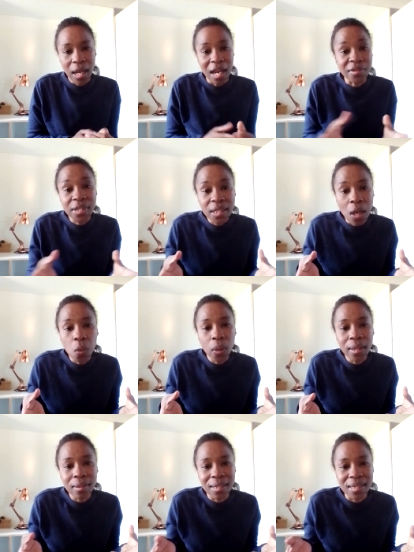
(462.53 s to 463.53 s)
have
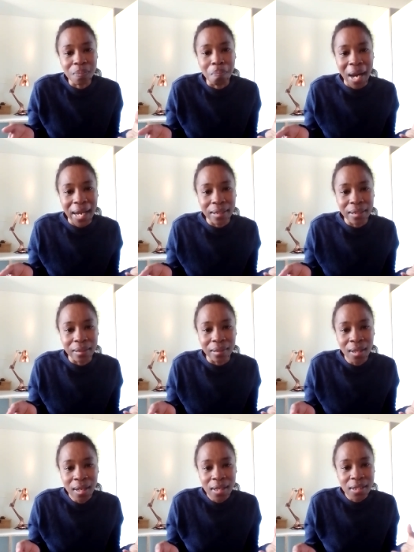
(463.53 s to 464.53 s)
stolen this
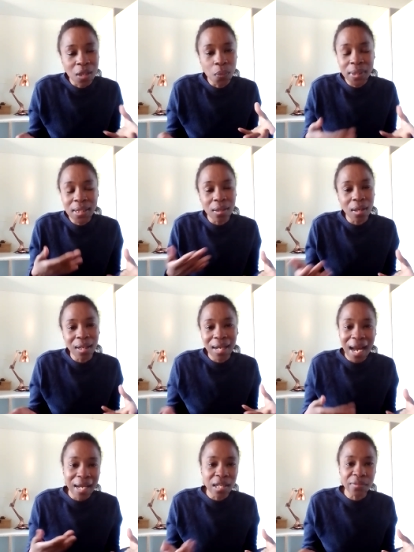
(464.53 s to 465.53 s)
money. So it's
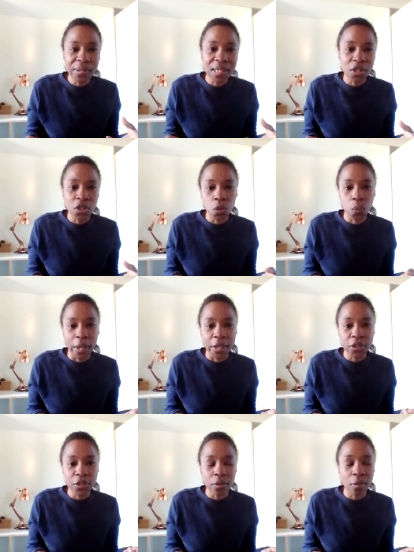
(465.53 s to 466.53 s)
kind of a
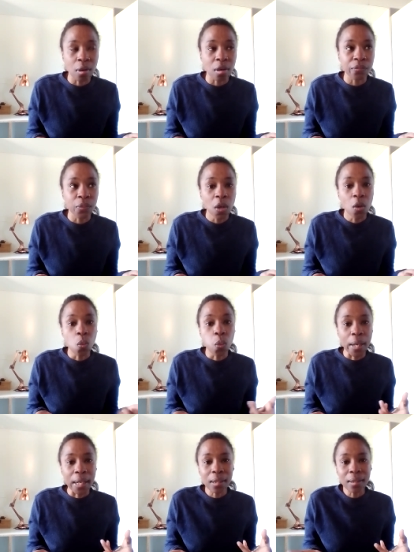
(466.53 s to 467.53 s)
situation of
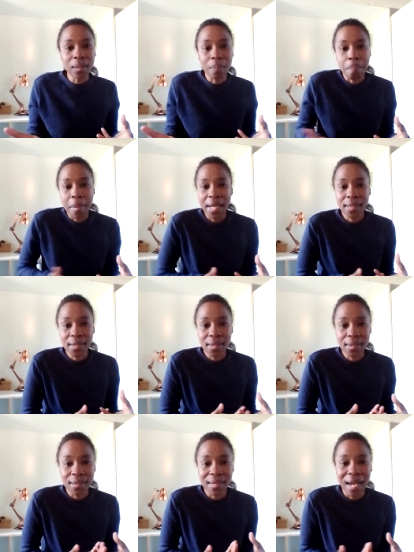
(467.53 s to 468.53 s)
when the
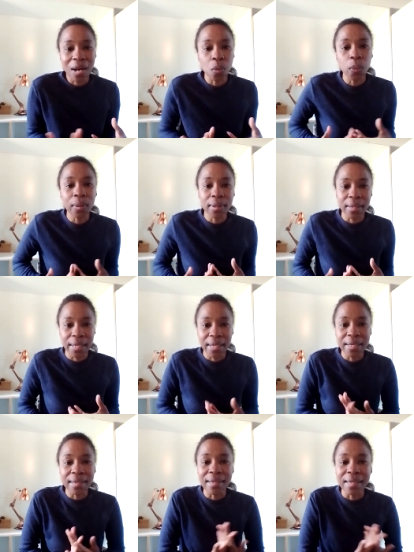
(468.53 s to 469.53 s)
masses now will
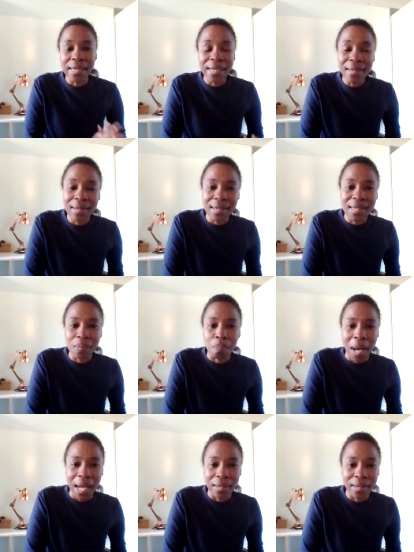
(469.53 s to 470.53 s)
really need this
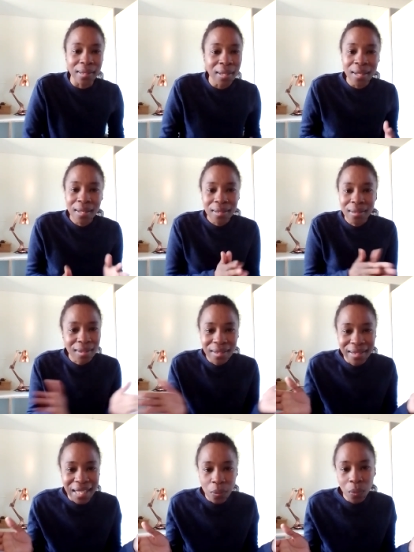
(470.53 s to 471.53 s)
money,
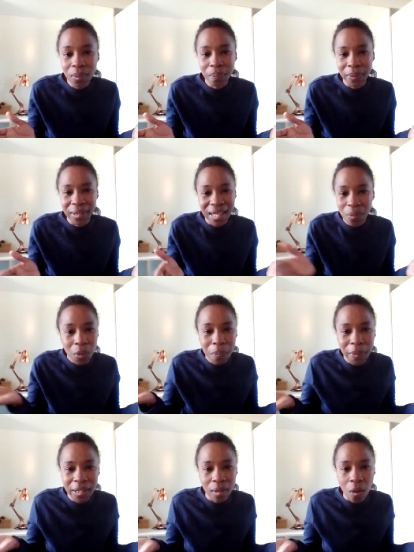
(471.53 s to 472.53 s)
there will
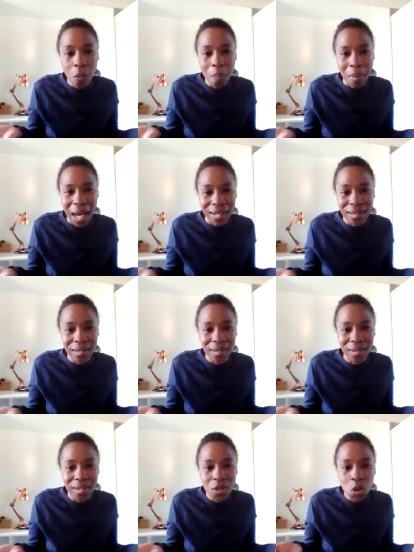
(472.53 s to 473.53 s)
be no
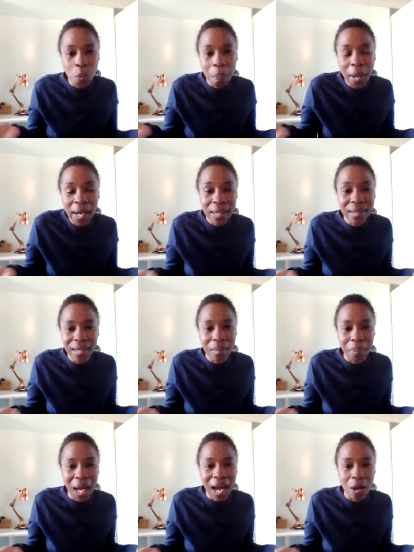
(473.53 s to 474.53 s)
money to pay
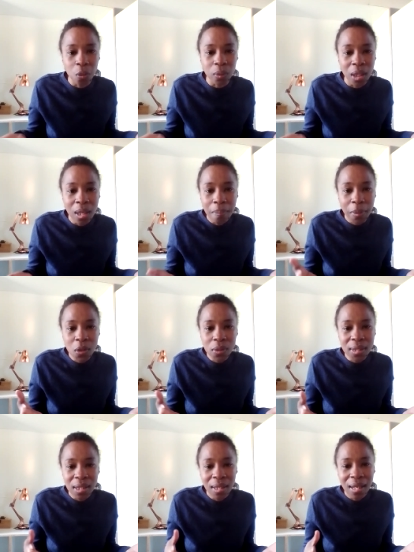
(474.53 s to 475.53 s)
them out,
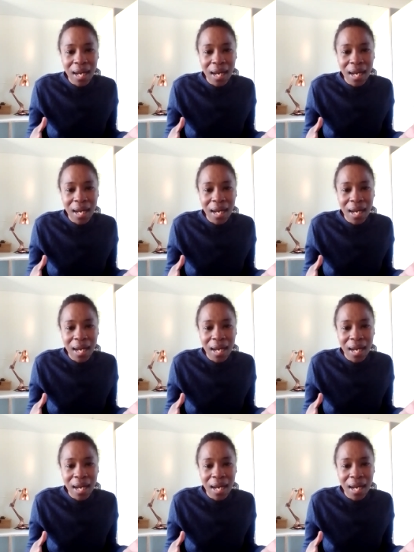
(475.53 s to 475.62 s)
because